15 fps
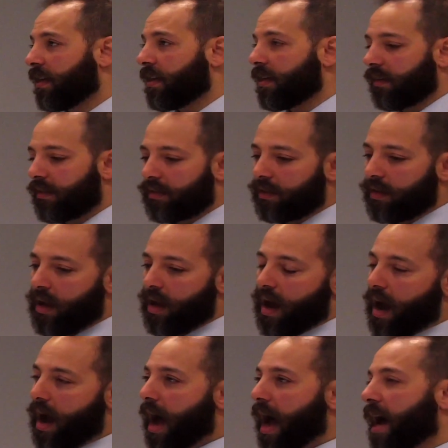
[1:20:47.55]
D. It's,
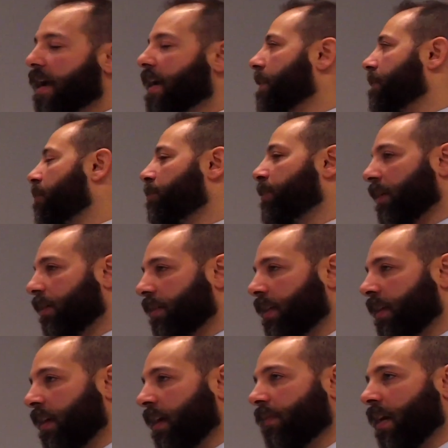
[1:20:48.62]
I have a
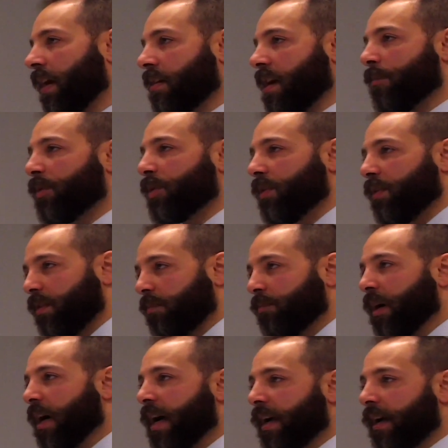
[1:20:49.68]
building, I've got an opportunity to
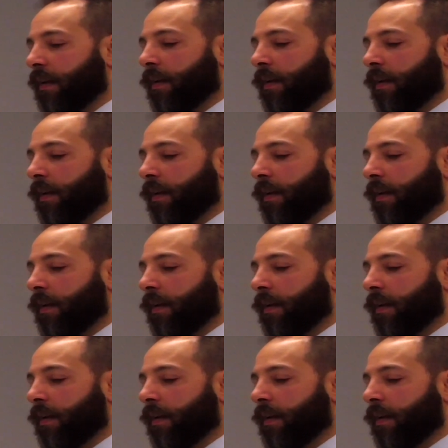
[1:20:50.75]
buy